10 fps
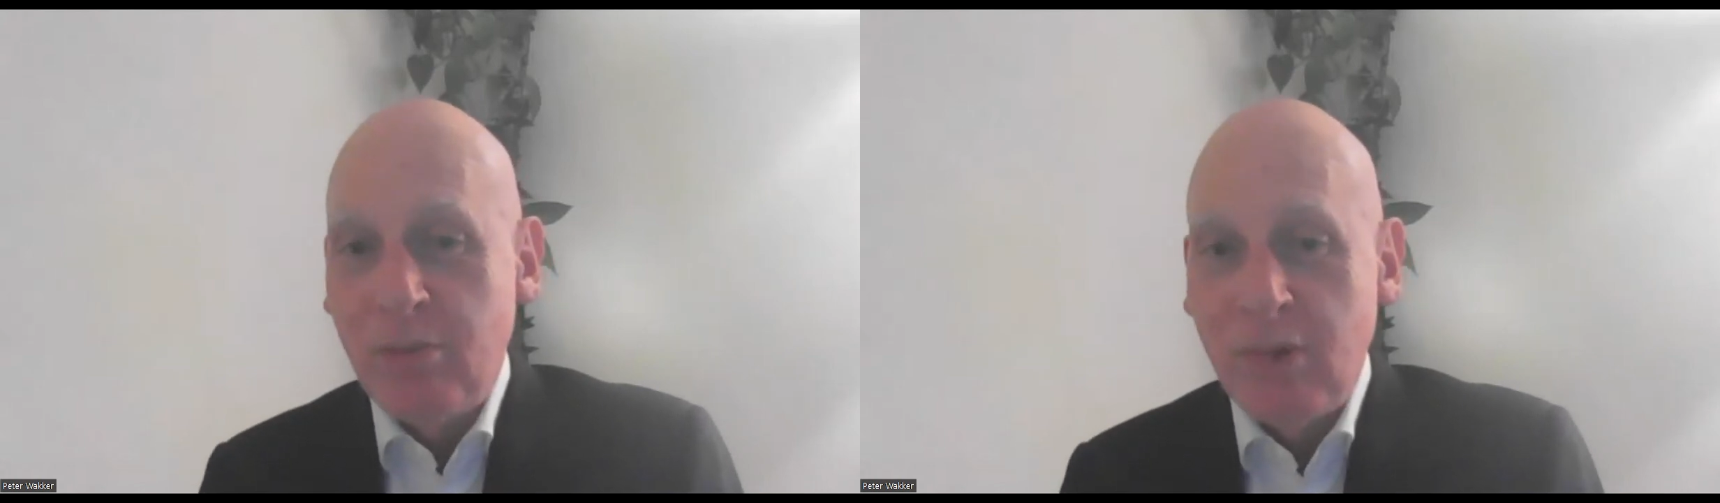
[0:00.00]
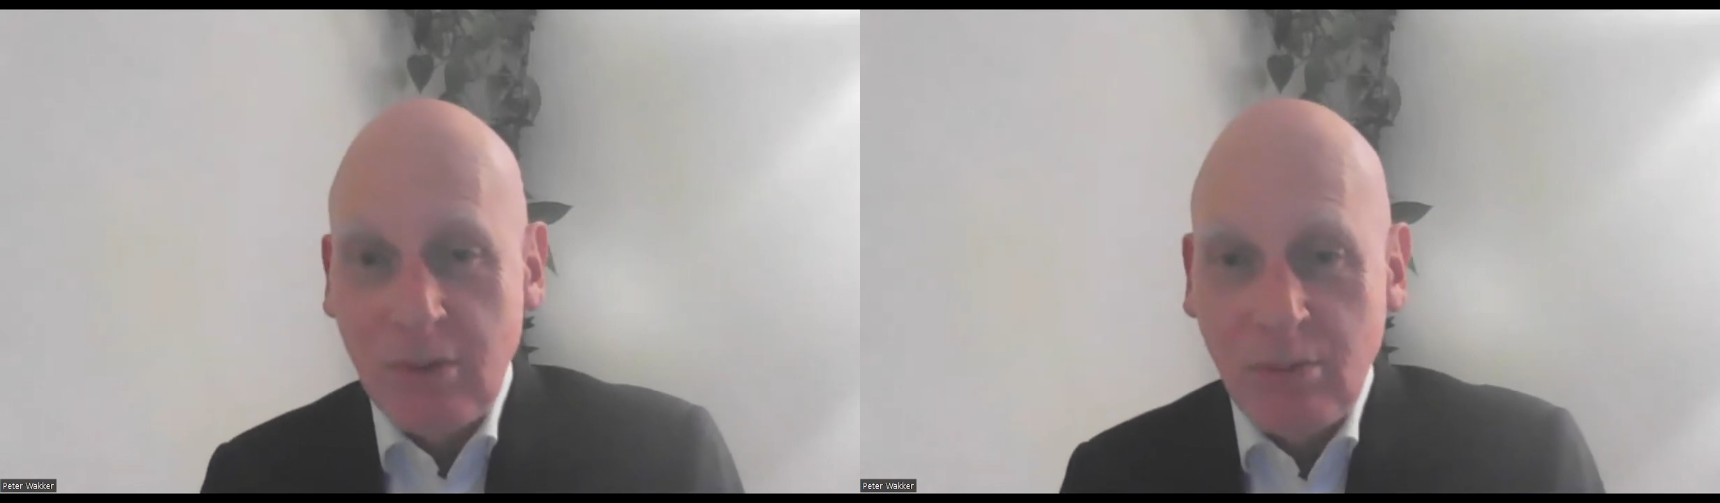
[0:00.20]

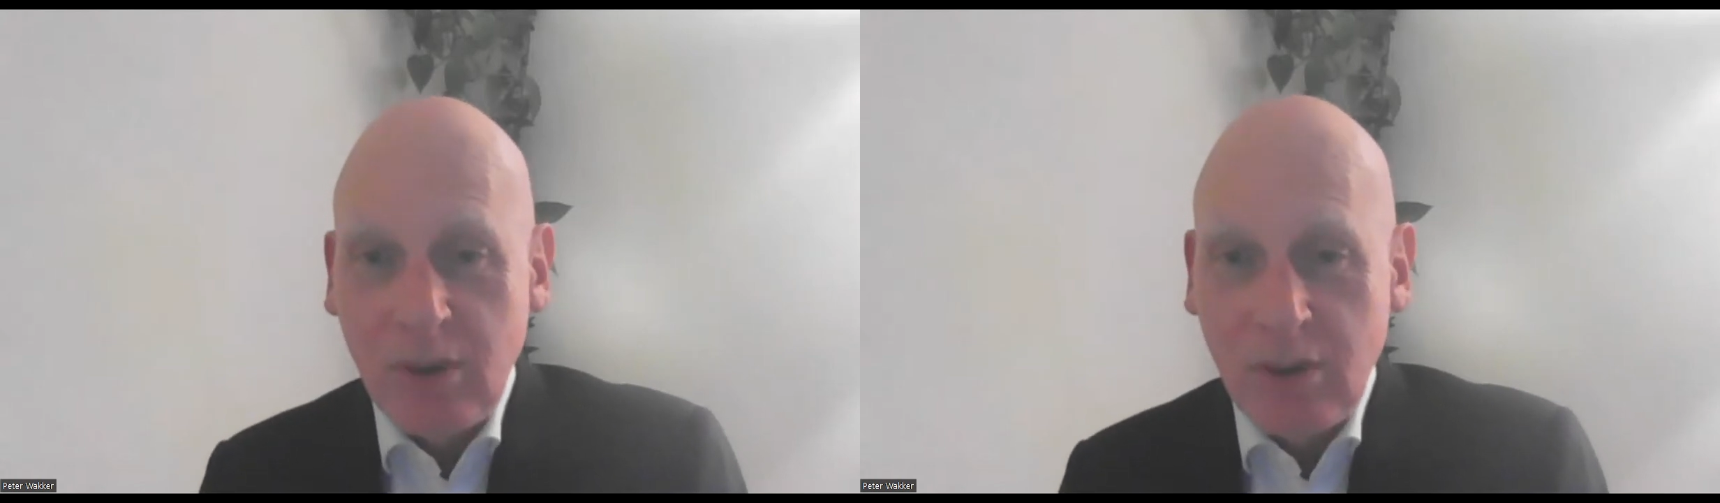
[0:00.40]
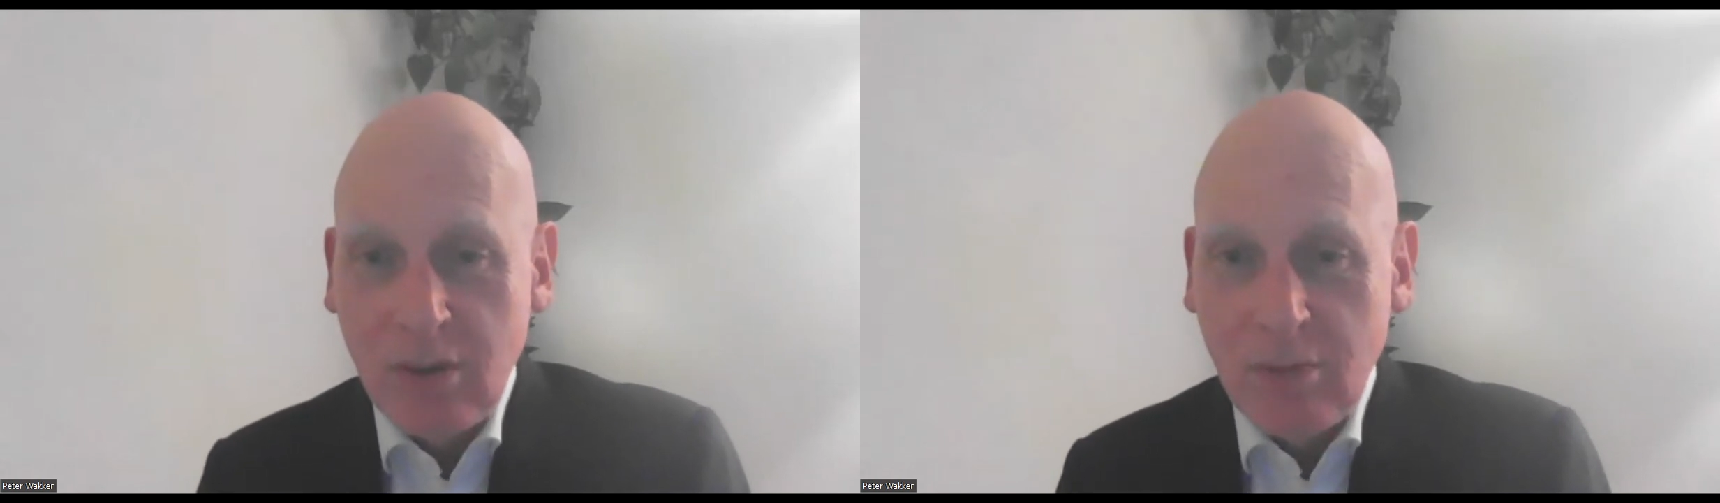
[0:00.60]

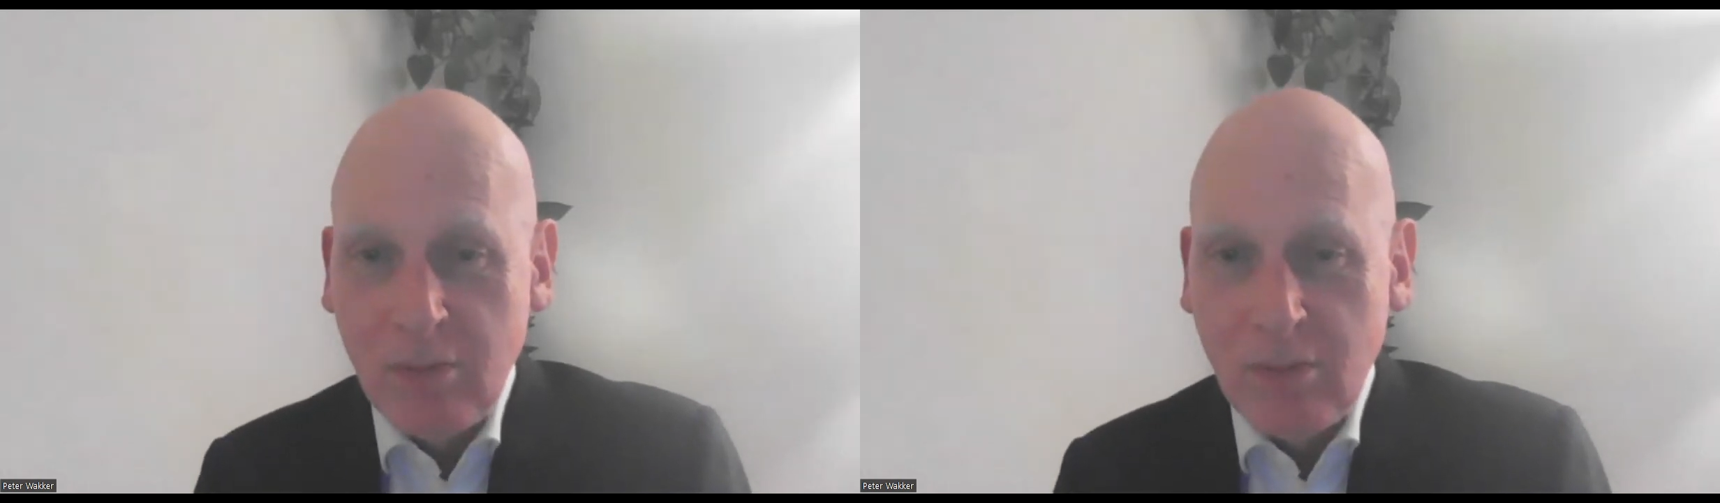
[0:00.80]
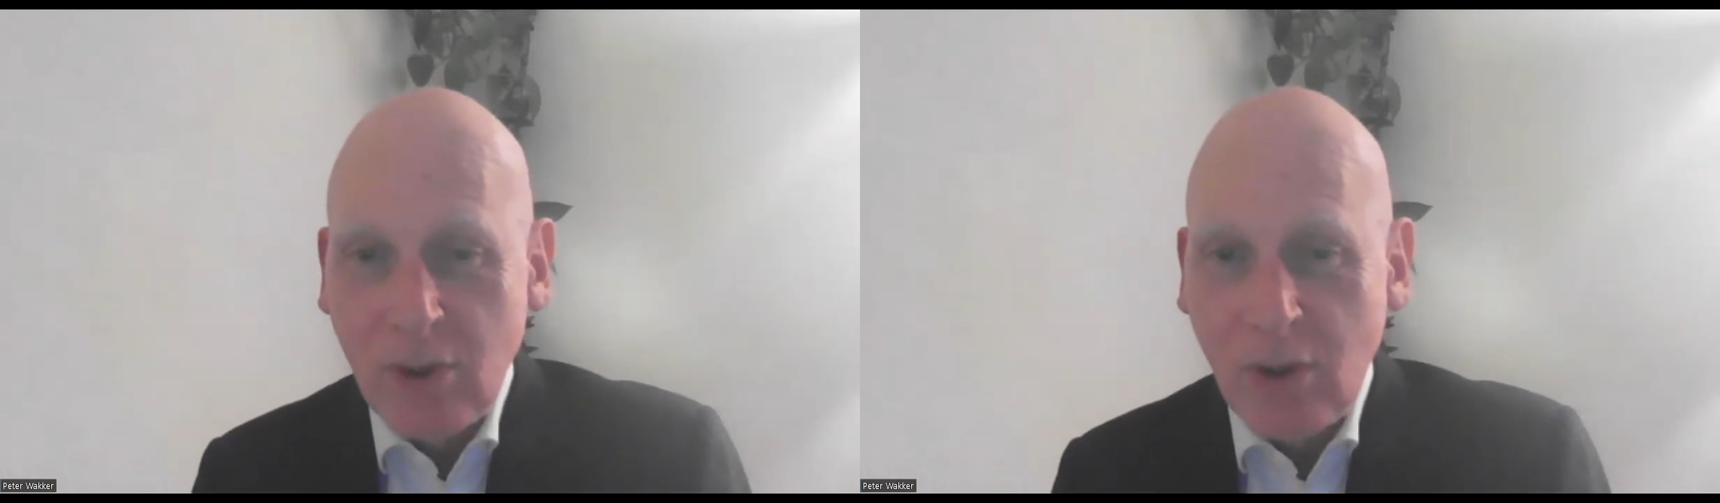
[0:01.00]
an
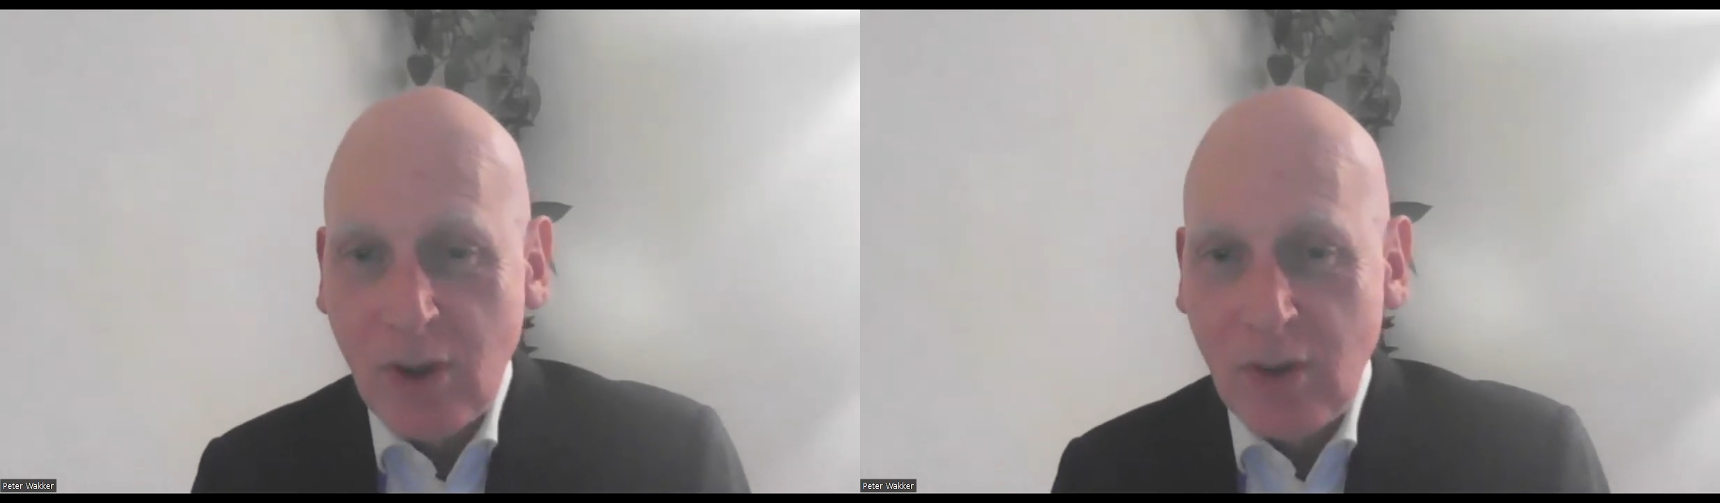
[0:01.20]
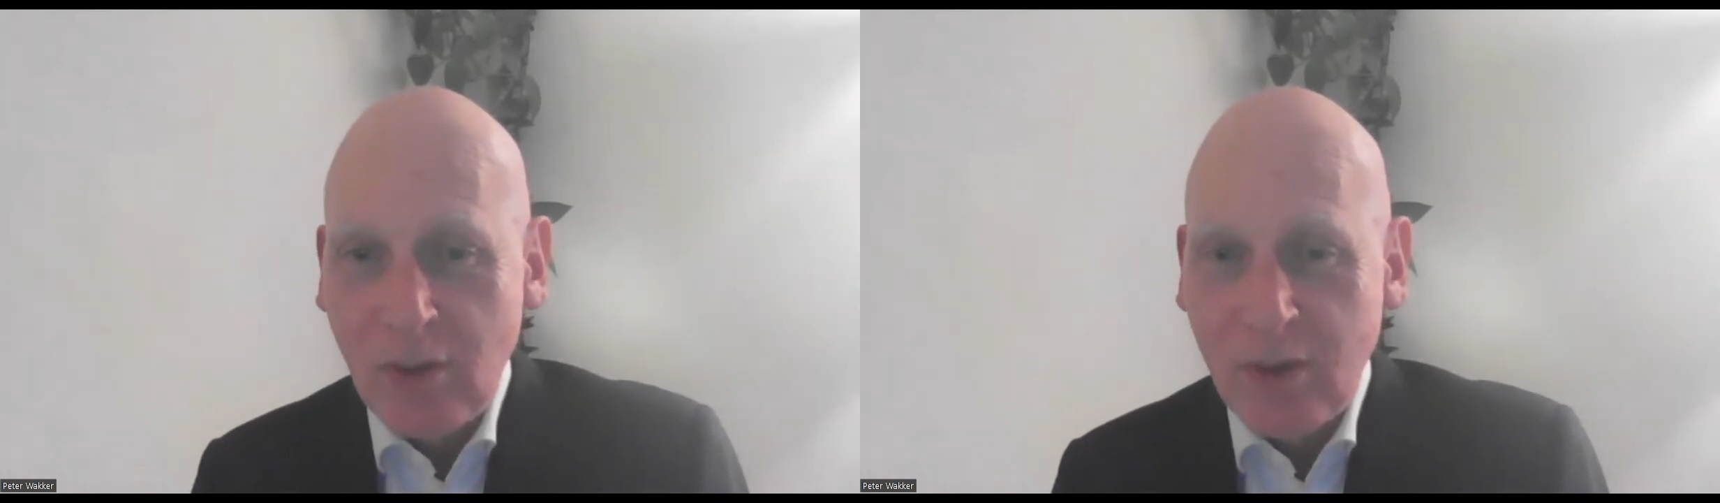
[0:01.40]

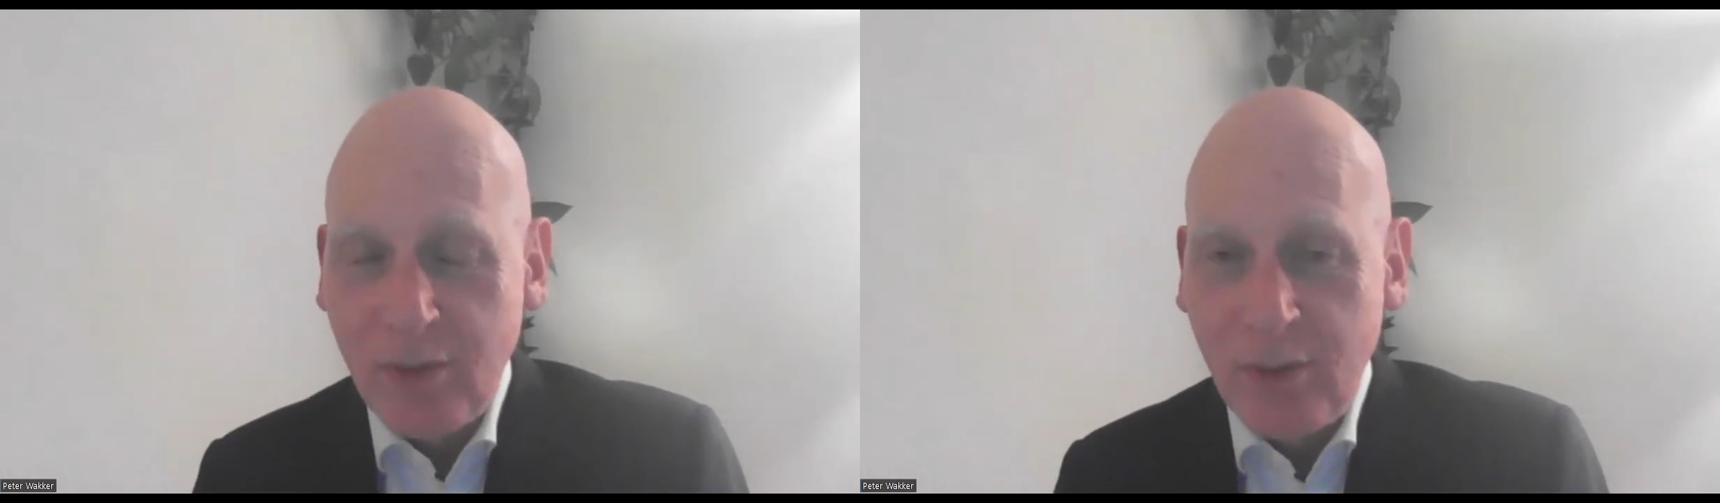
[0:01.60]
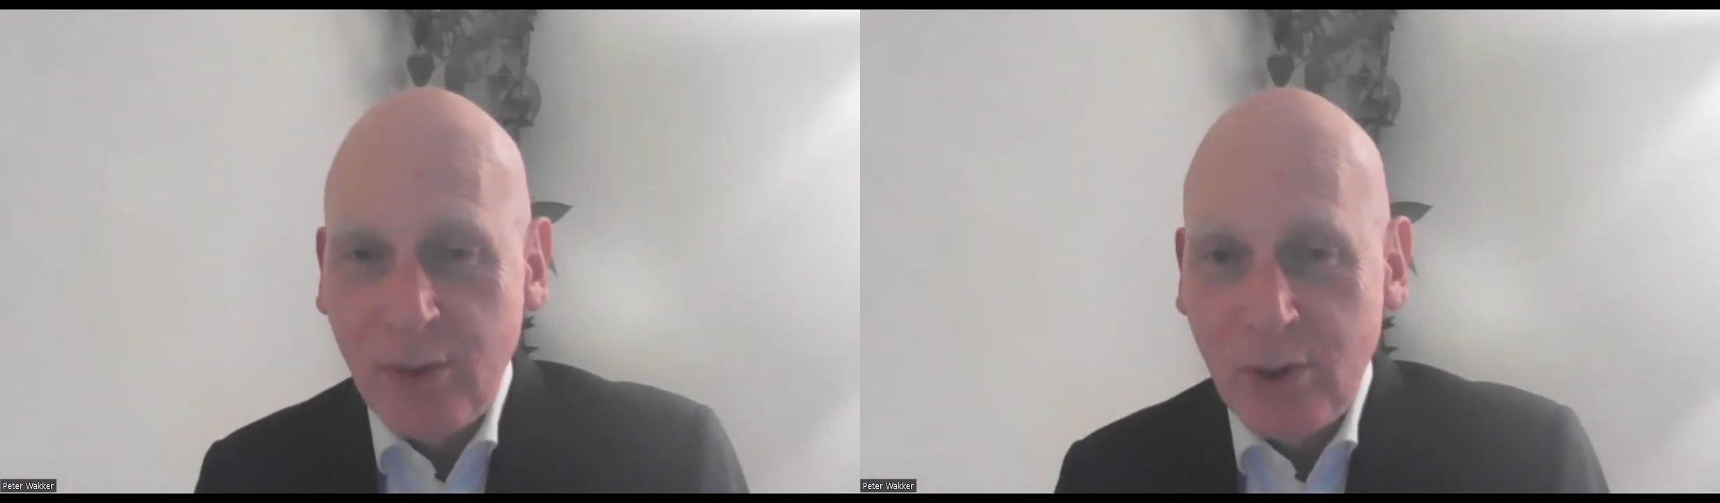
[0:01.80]
ordinal
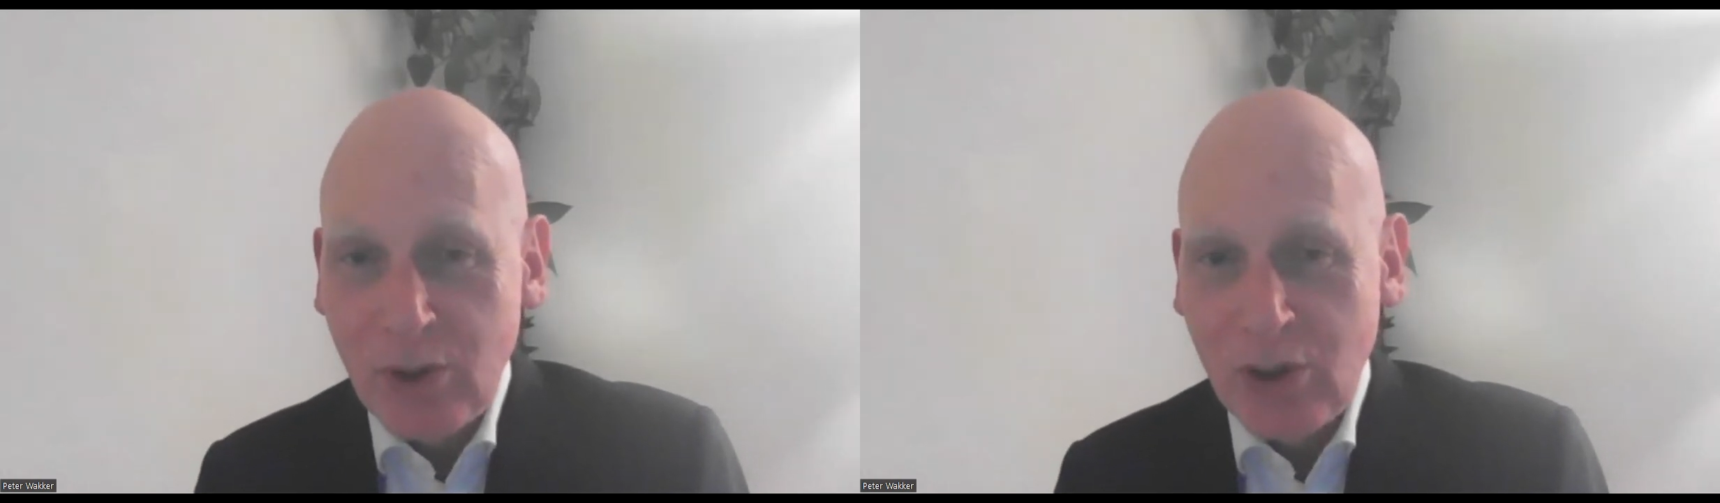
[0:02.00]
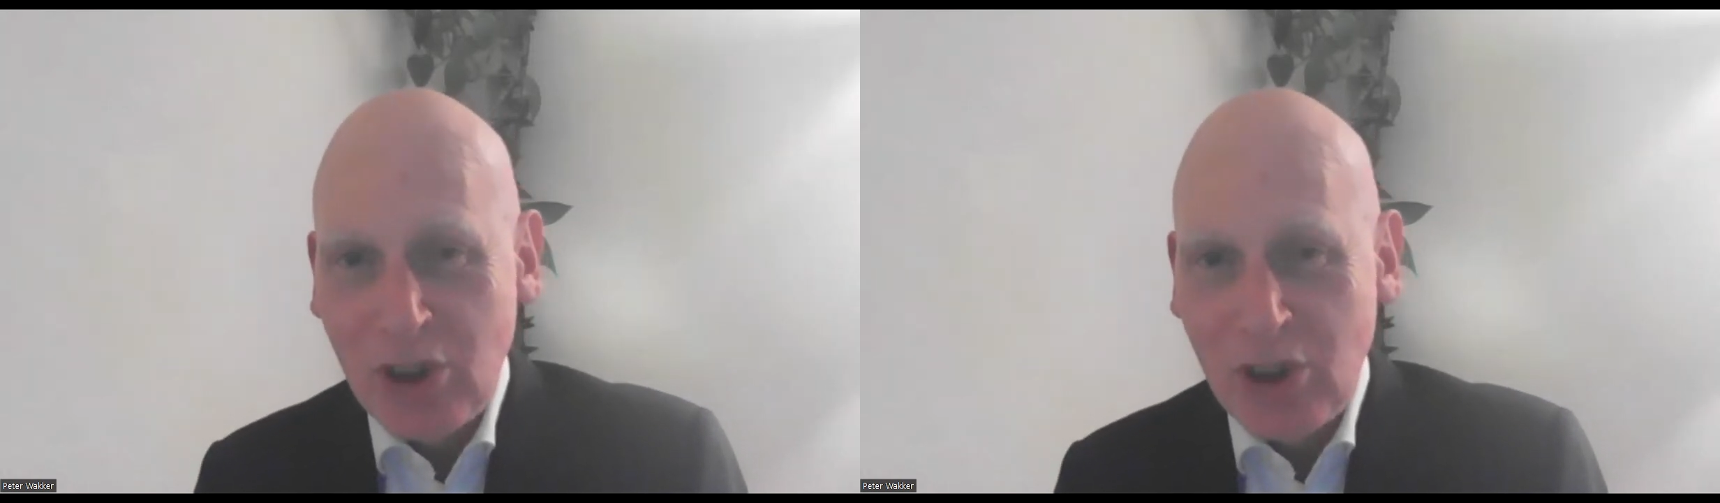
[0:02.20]
revolution